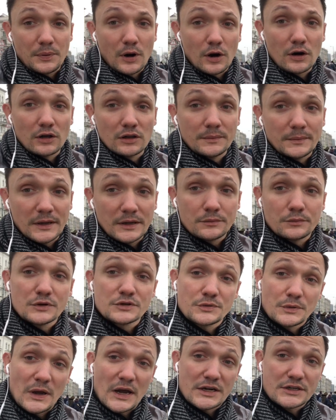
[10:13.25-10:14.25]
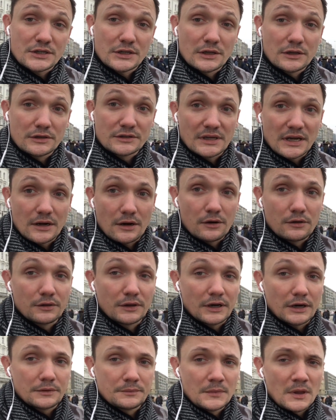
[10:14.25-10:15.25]
Parliament, which we actually looked at
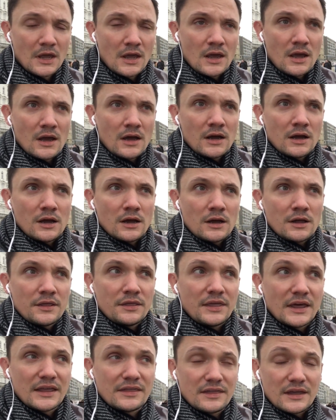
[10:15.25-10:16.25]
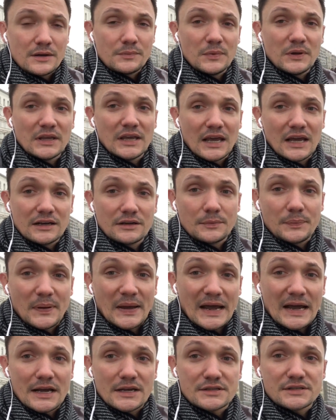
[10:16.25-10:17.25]
earlier. They then began to
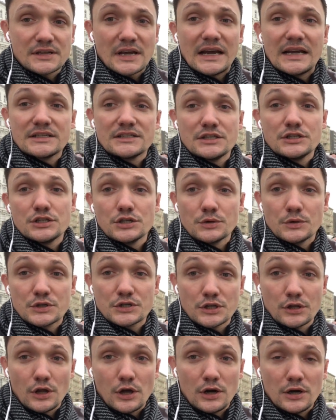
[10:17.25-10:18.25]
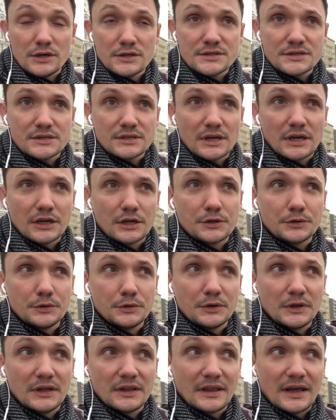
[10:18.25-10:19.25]
pass anti-Jewish laws,
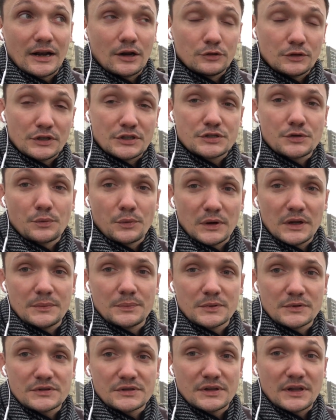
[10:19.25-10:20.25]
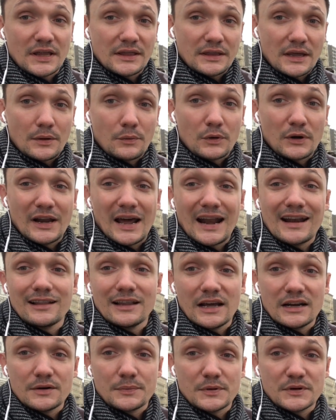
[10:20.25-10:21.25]
including that only 20% that they were not
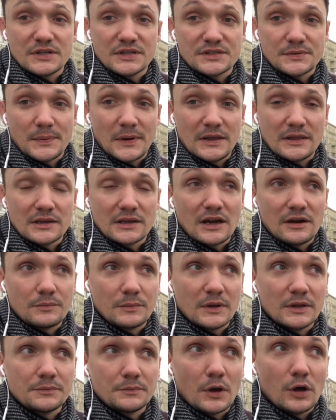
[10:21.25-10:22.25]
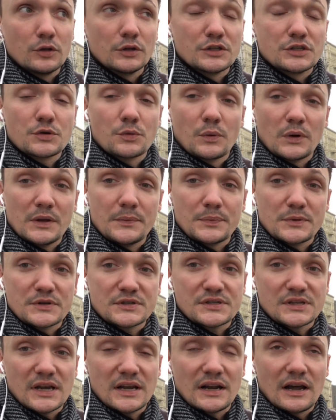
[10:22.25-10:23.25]
allowed to participate in the government. Only
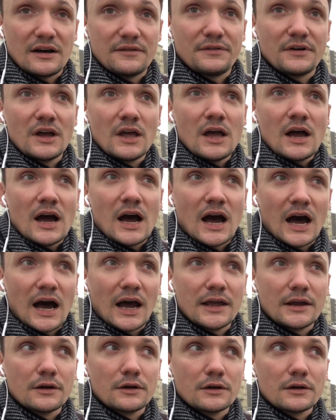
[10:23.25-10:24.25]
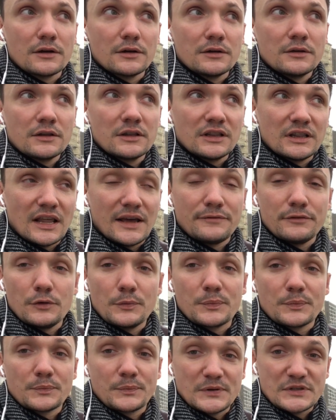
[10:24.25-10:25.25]
20% of higher
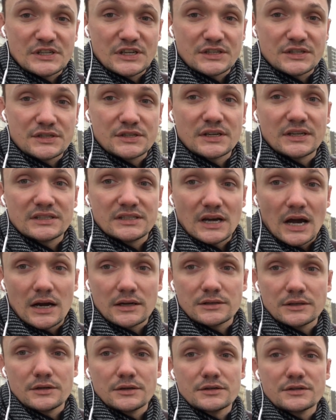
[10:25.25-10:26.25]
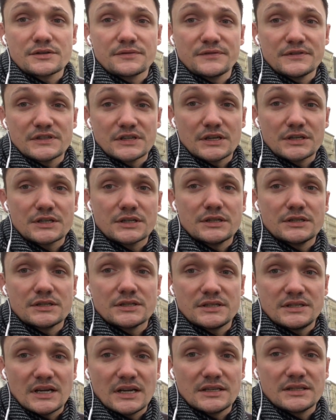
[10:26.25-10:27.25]
level positions like doctors,
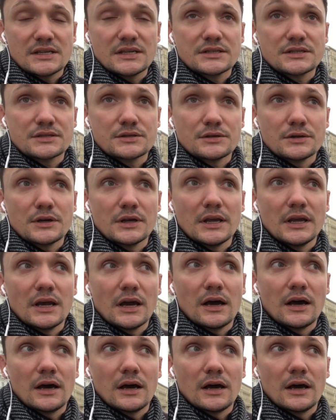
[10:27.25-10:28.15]
physicians, dentistry,